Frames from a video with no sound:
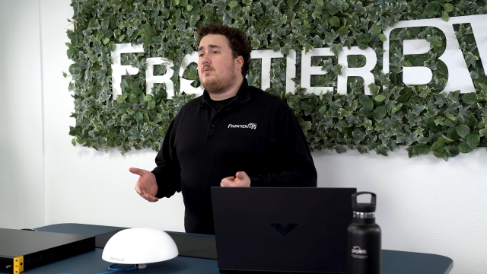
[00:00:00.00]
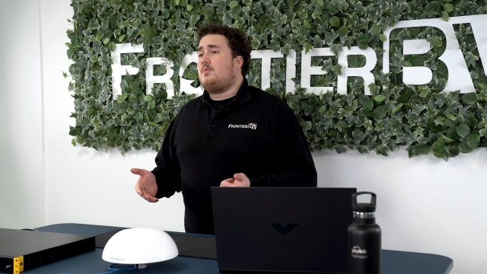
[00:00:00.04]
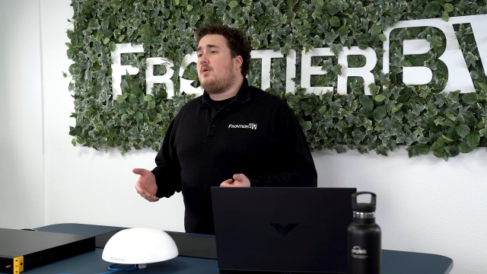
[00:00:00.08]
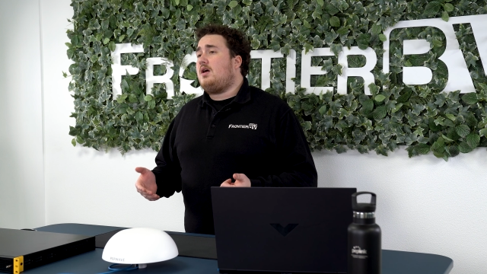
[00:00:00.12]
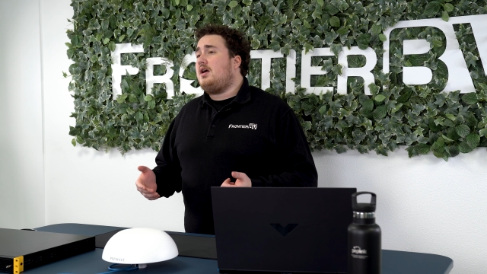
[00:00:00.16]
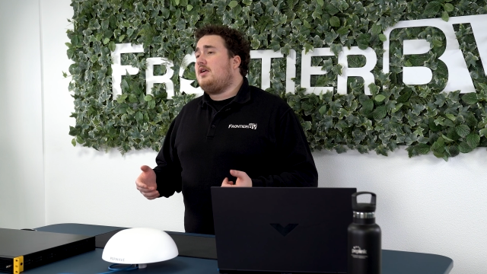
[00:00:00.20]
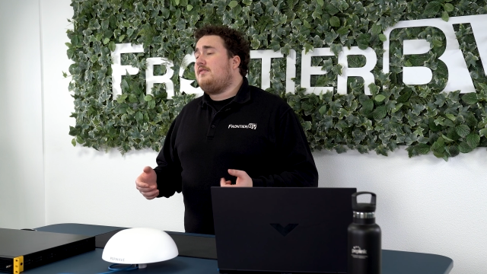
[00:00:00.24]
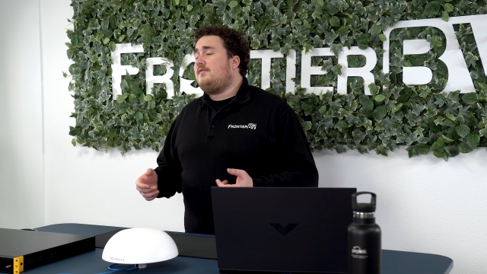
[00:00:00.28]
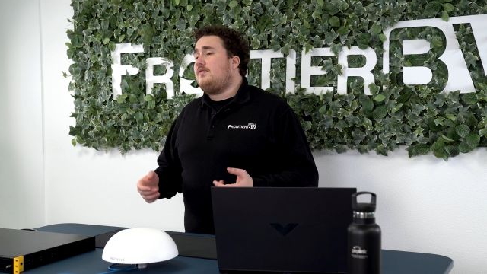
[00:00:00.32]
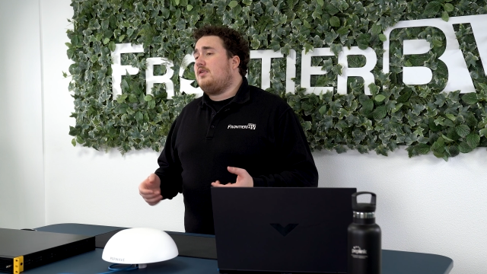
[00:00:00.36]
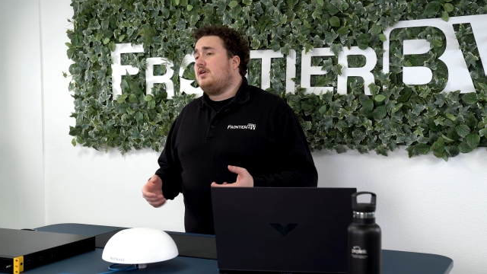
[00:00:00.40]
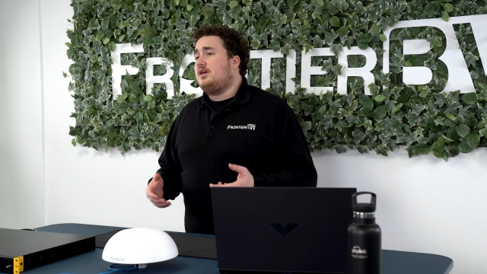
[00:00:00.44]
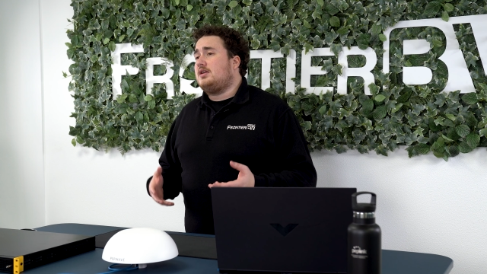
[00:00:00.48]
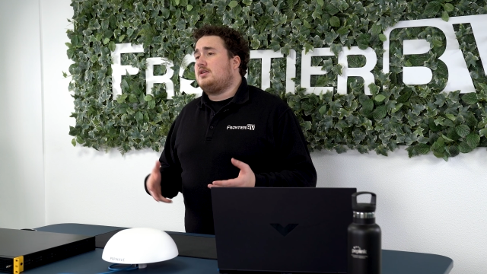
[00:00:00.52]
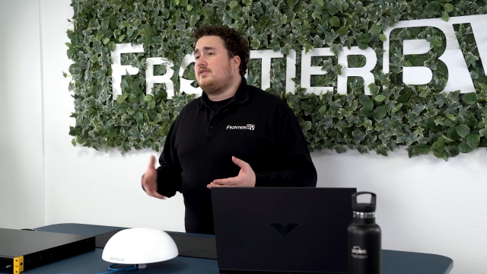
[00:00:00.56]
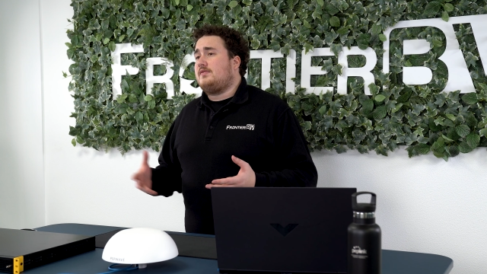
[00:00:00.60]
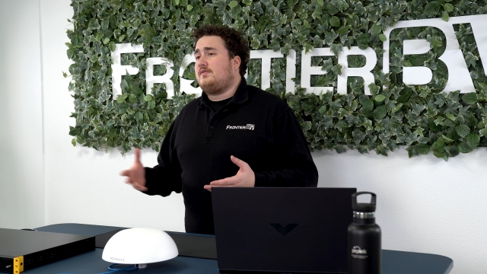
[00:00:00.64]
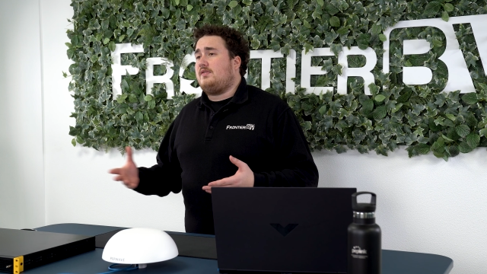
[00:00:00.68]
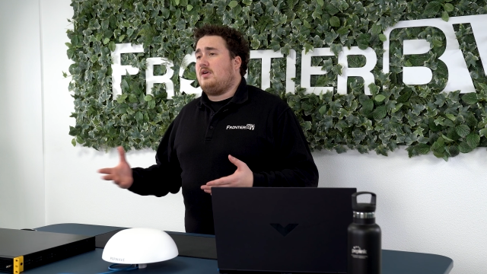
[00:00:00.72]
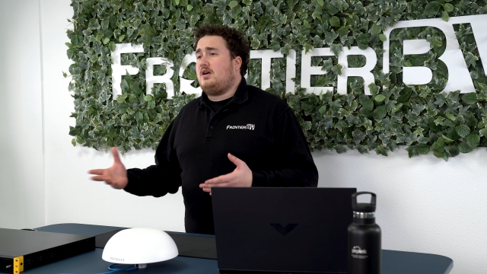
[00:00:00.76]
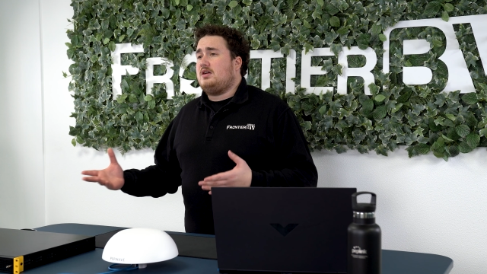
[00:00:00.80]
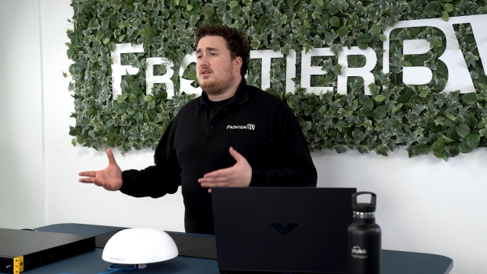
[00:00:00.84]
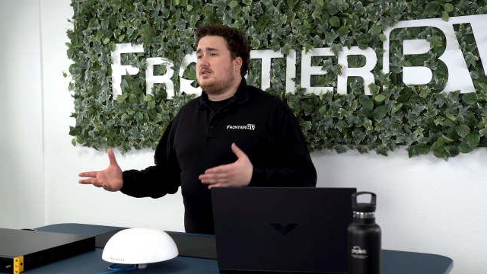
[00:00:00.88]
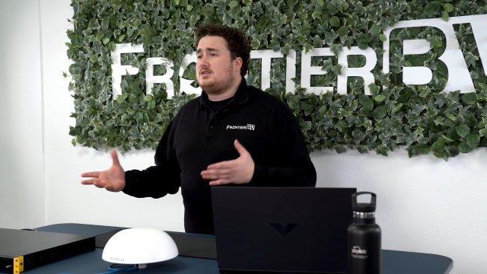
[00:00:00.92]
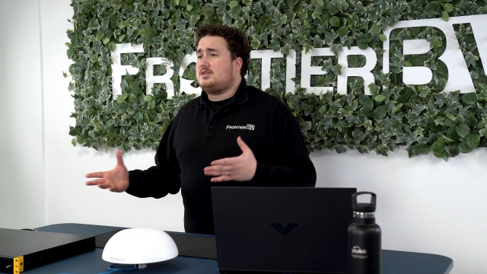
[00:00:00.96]
Wi-Fi
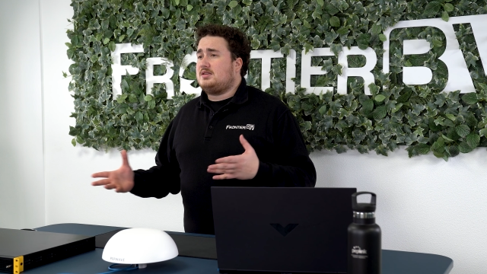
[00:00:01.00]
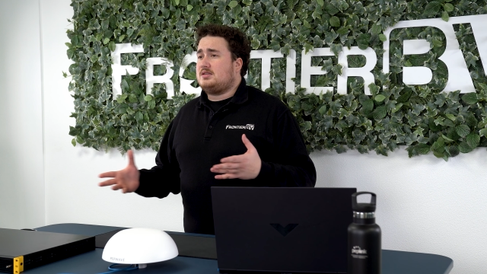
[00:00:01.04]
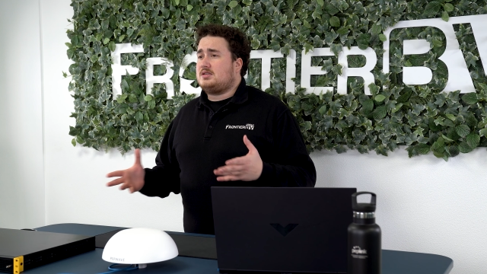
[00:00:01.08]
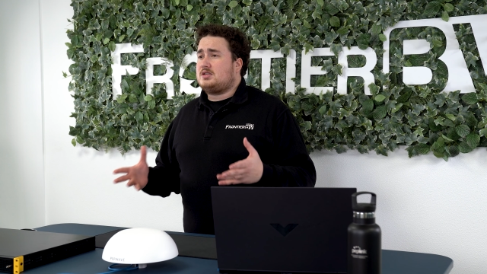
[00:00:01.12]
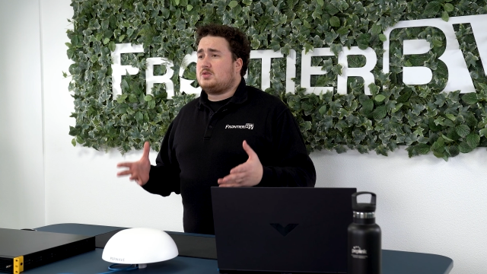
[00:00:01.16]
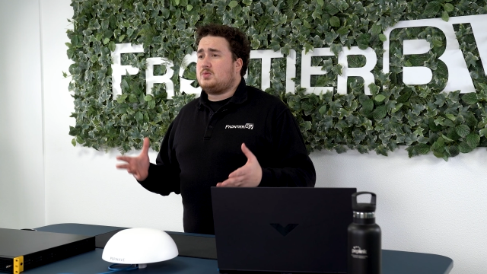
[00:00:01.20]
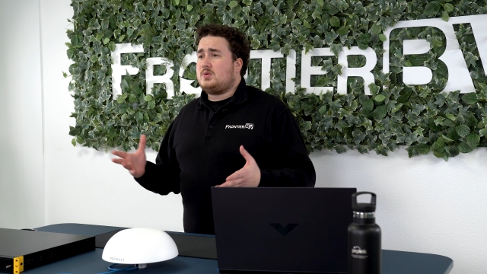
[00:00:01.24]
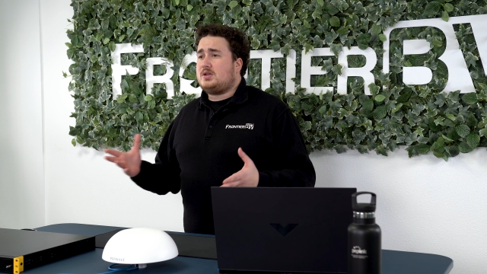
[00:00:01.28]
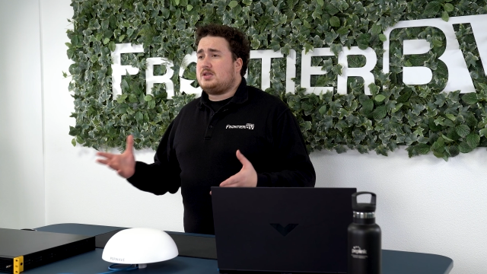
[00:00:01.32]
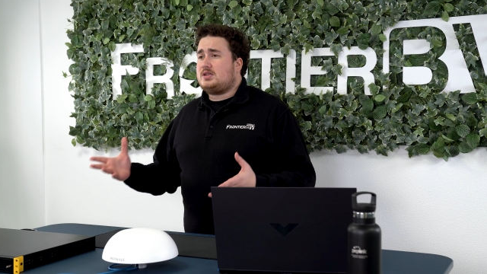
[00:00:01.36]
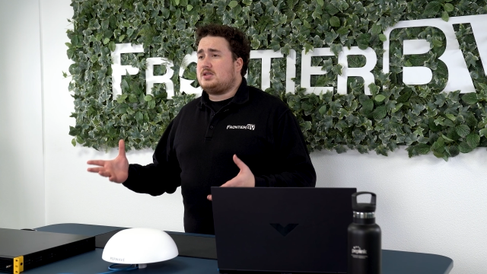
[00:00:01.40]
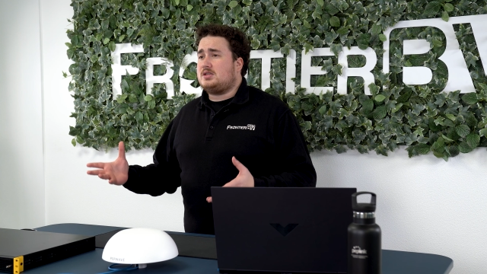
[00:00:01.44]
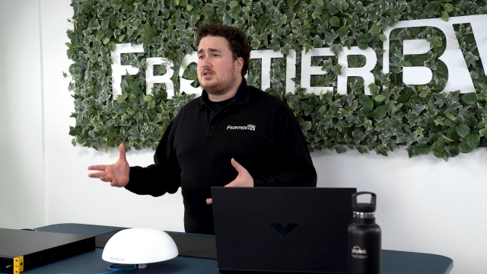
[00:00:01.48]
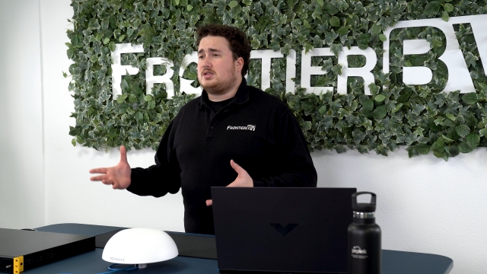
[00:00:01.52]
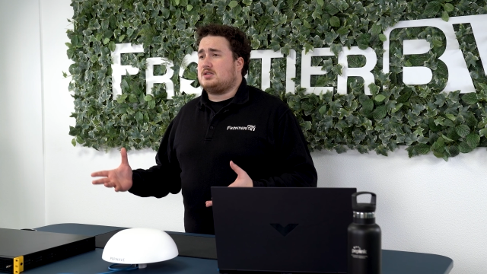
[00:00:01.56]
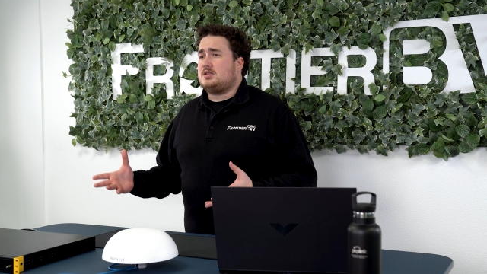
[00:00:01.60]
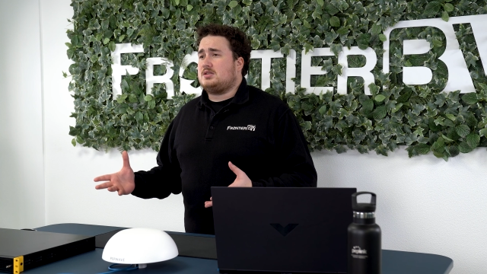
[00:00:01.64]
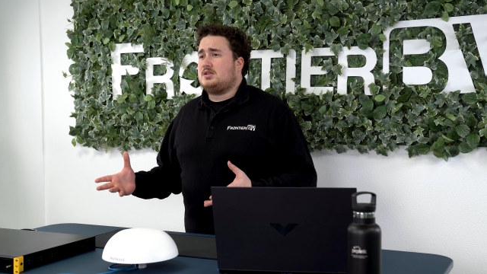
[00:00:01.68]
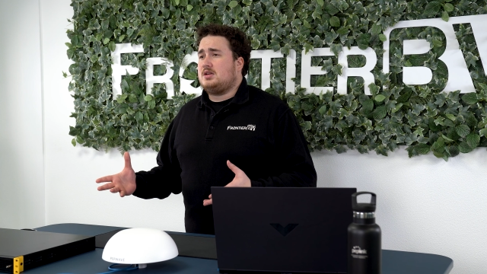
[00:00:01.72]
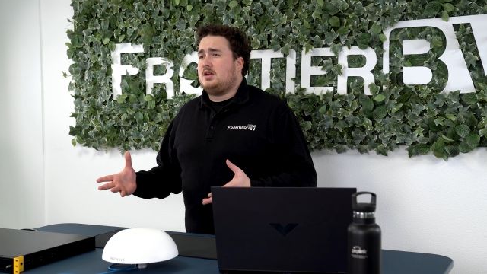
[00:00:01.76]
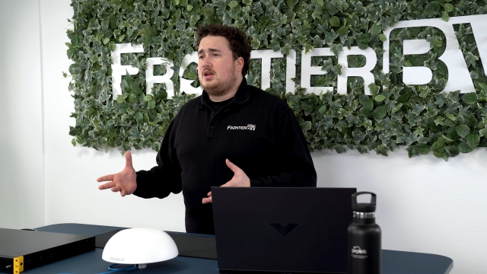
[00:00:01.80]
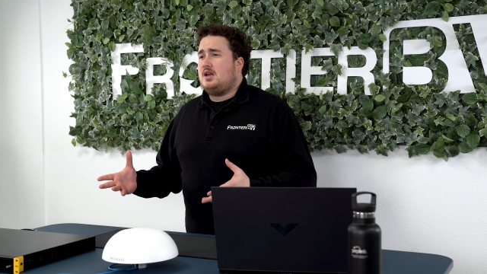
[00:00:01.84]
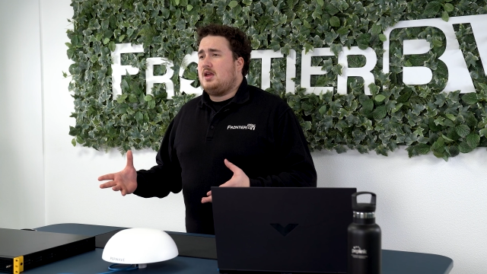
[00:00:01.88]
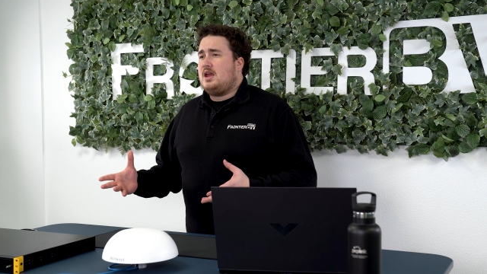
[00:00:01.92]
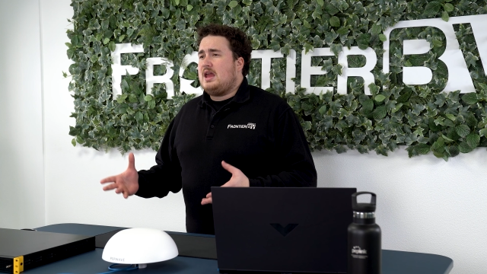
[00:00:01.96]
devices and switches.
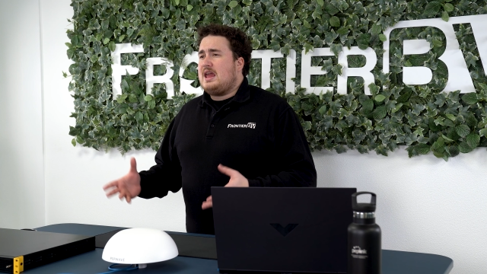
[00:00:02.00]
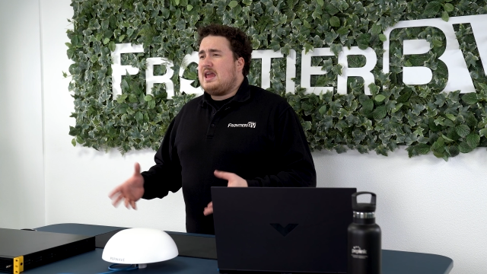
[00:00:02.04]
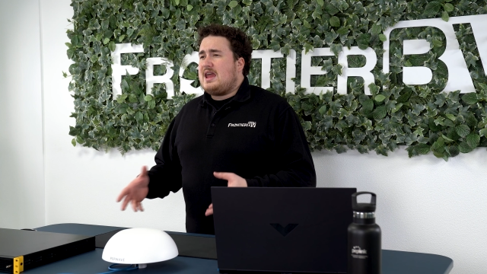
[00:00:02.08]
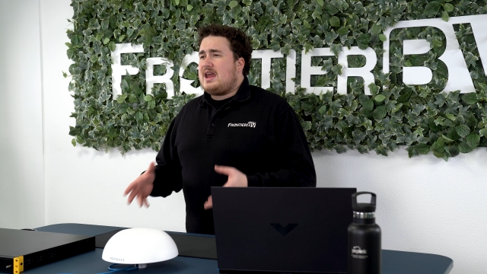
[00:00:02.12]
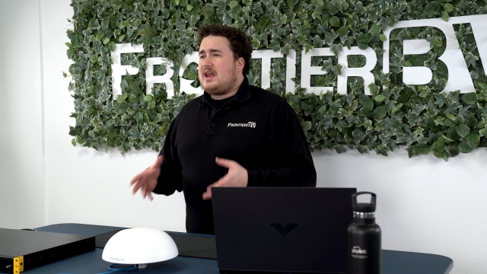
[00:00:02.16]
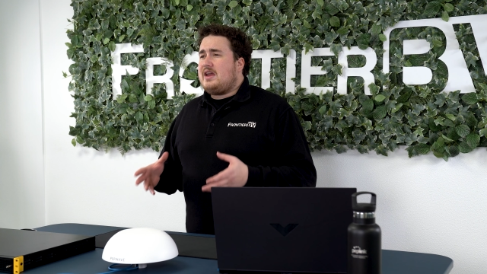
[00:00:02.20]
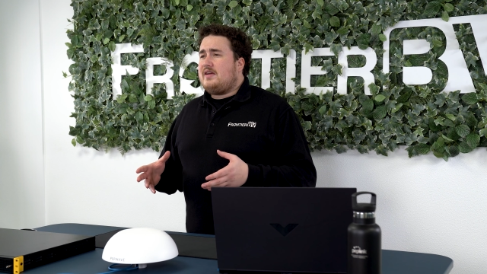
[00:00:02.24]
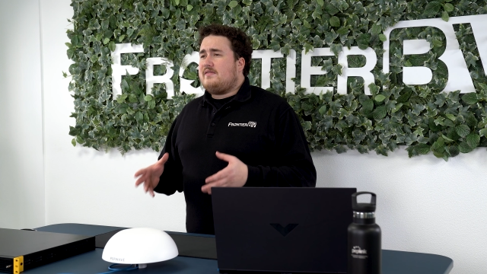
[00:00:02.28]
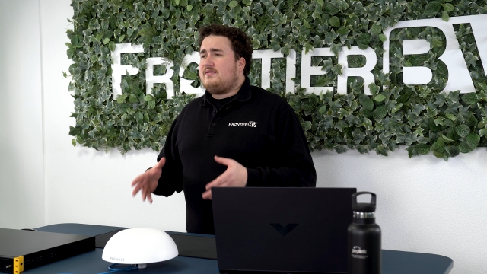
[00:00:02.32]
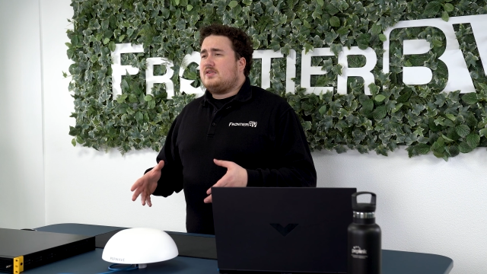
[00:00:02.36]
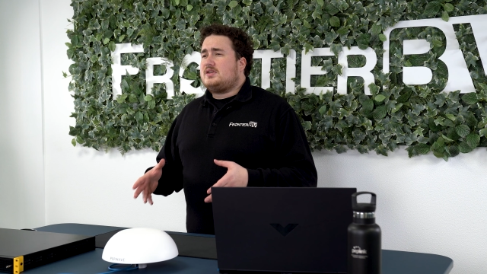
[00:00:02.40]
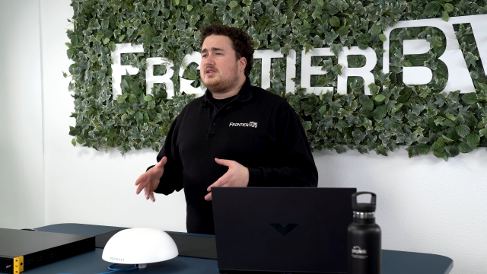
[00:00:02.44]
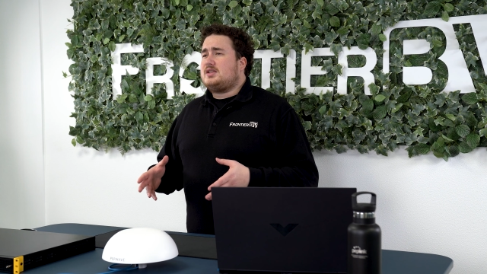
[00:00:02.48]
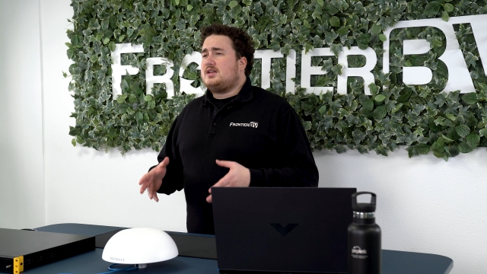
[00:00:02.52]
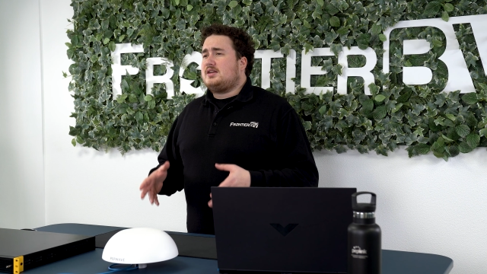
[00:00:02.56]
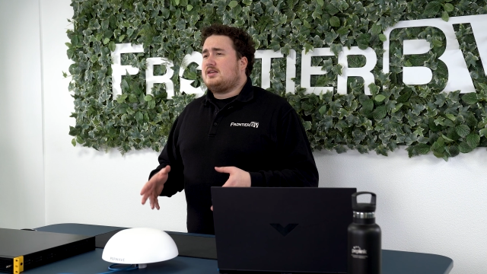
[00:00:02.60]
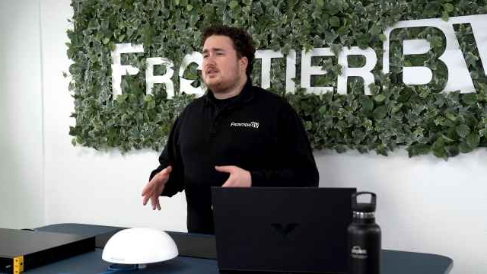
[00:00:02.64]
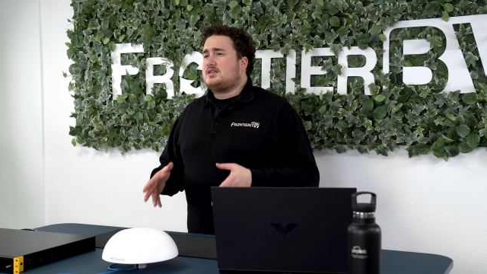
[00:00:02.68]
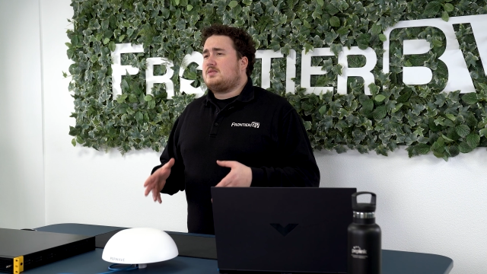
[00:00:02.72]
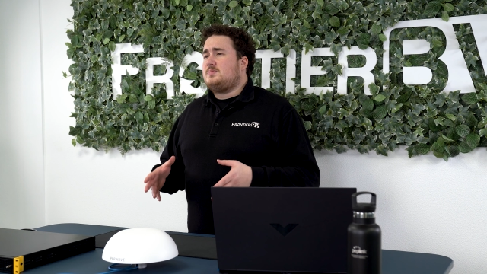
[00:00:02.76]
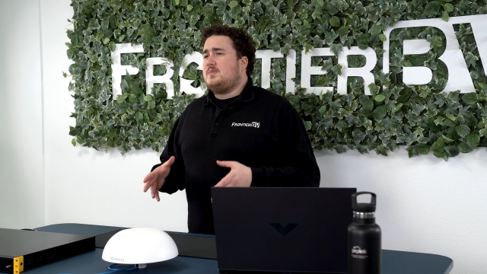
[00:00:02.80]
Everything is